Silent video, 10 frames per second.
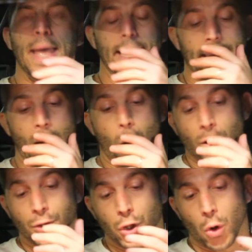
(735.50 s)
Yeah,
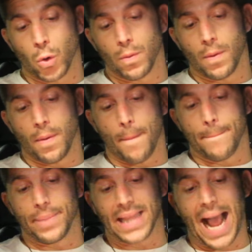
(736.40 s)
also
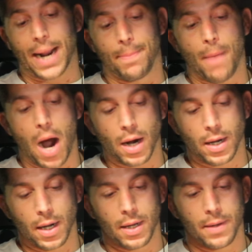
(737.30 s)
black
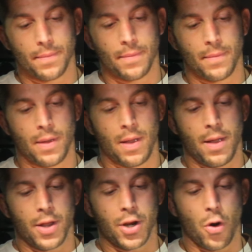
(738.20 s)
maca,
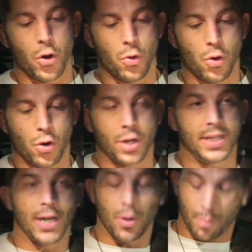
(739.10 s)
you know, you
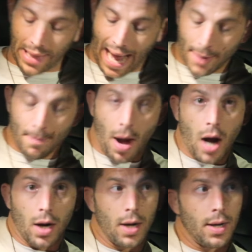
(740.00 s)
consider black
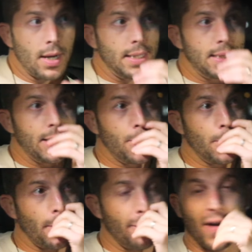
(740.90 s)
maca, consider
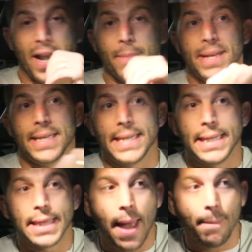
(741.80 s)
a vitamin D
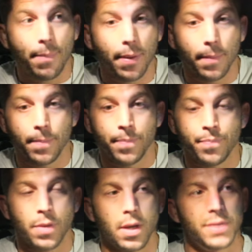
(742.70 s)
lamp,
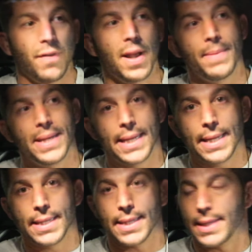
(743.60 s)
because vitamin
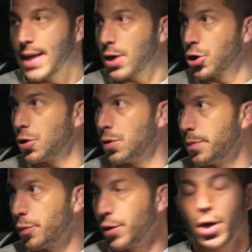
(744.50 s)
D is essential
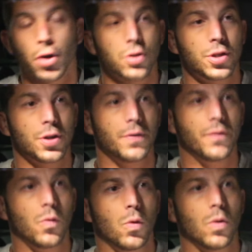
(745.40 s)
precursor
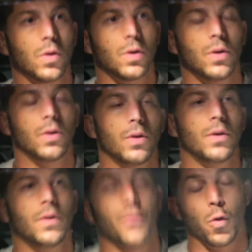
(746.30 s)
for
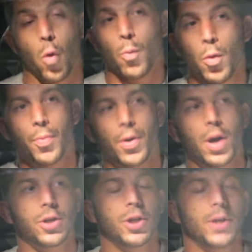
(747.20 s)
hormone
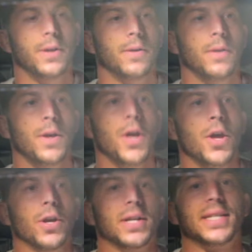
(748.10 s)
production.
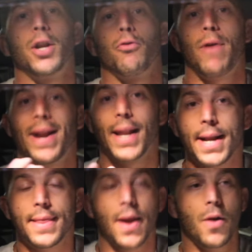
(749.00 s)
Consider red
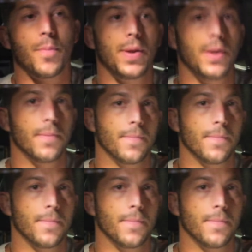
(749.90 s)
light therapy.